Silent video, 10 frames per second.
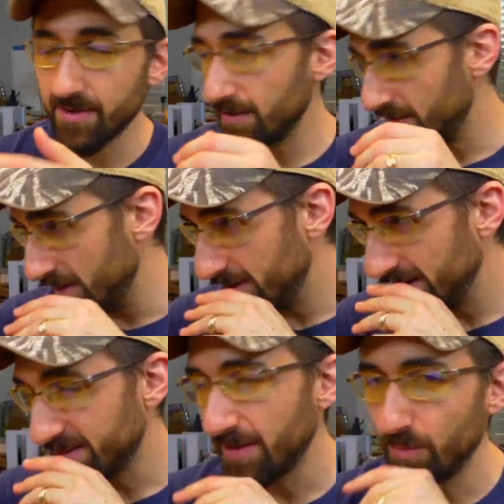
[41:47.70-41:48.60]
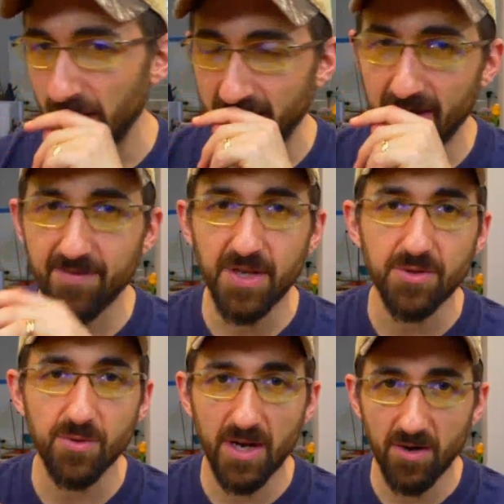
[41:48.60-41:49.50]
in some way, have sexual
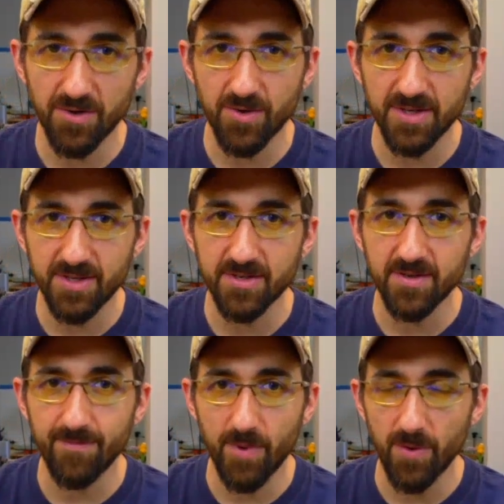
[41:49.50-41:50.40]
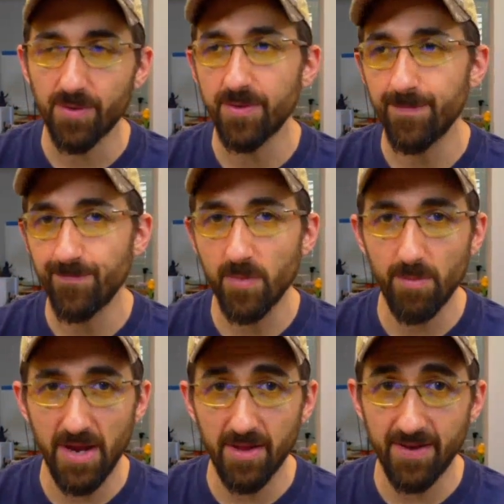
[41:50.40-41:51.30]
characteristics of both
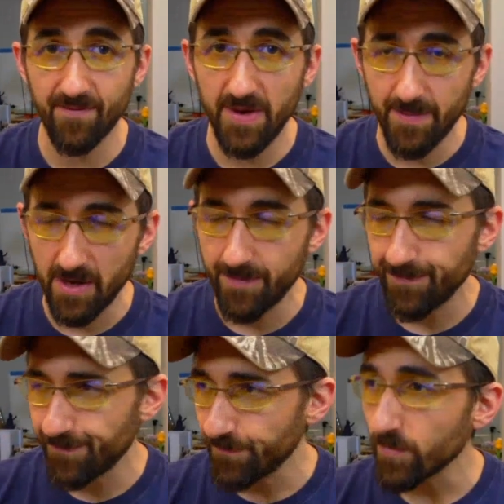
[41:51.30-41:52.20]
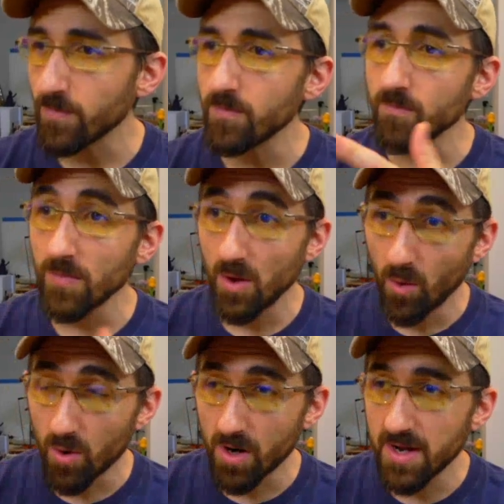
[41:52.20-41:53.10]
male and female,
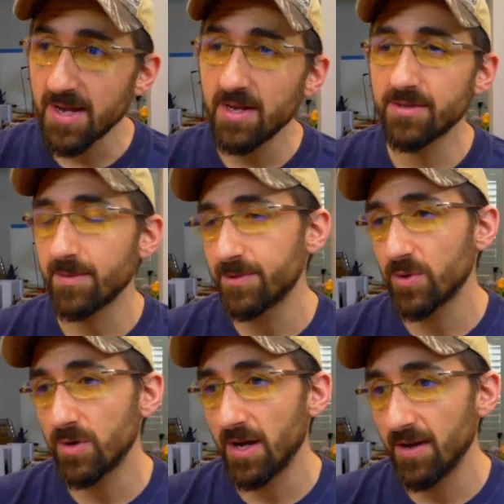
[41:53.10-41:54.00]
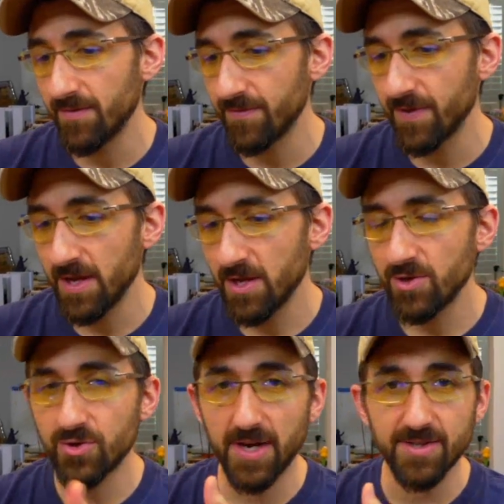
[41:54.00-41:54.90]
or some sort of
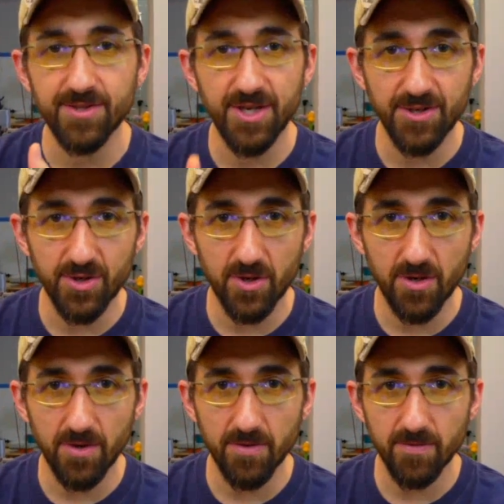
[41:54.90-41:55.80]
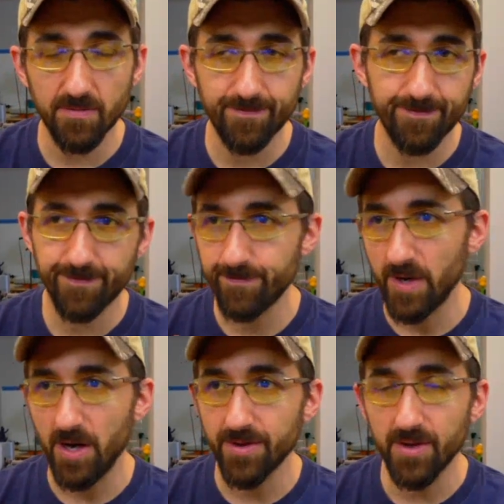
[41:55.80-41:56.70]
transgender
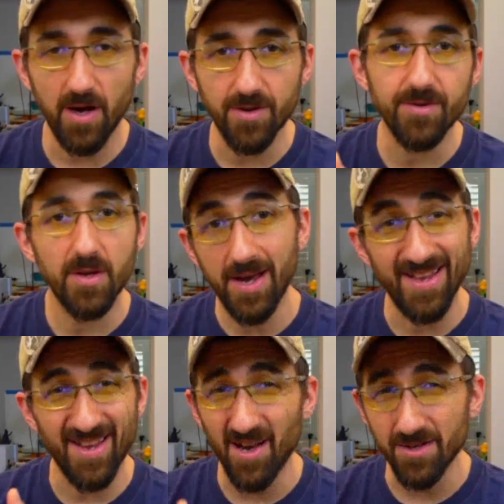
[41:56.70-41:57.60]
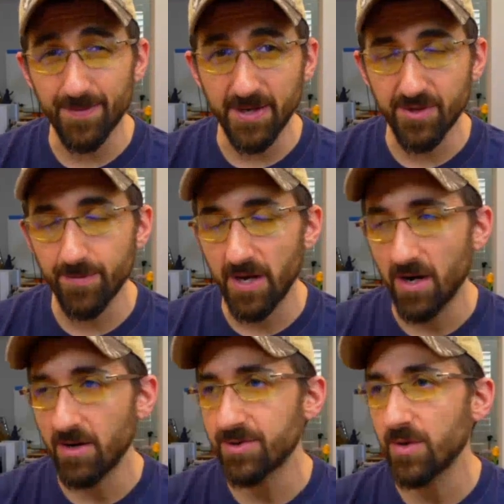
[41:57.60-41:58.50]
on the, on uh, on a spectrum there.
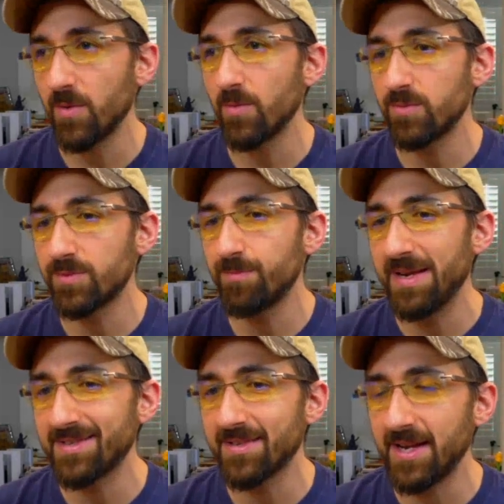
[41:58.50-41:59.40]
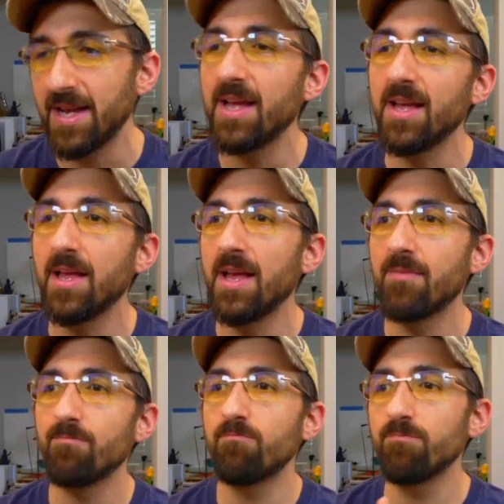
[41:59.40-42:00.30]
So basically,
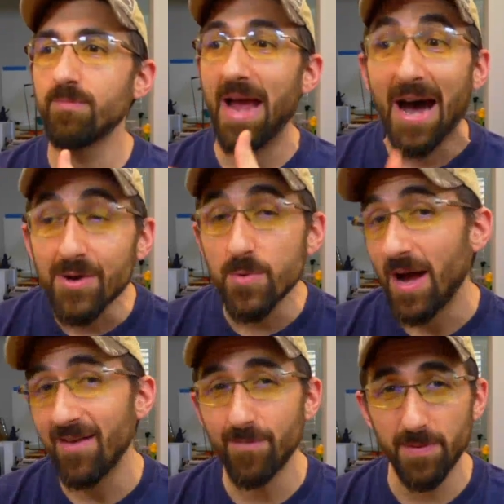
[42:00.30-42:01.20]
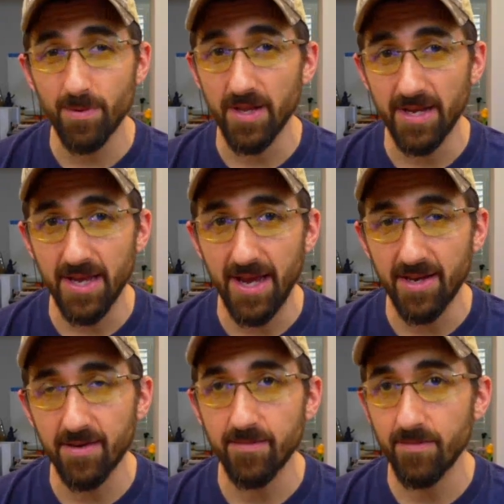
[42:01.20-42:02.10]
how do you have people like that
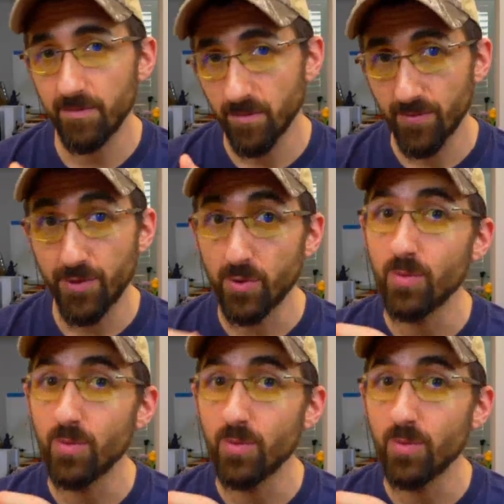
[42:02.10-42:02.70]
through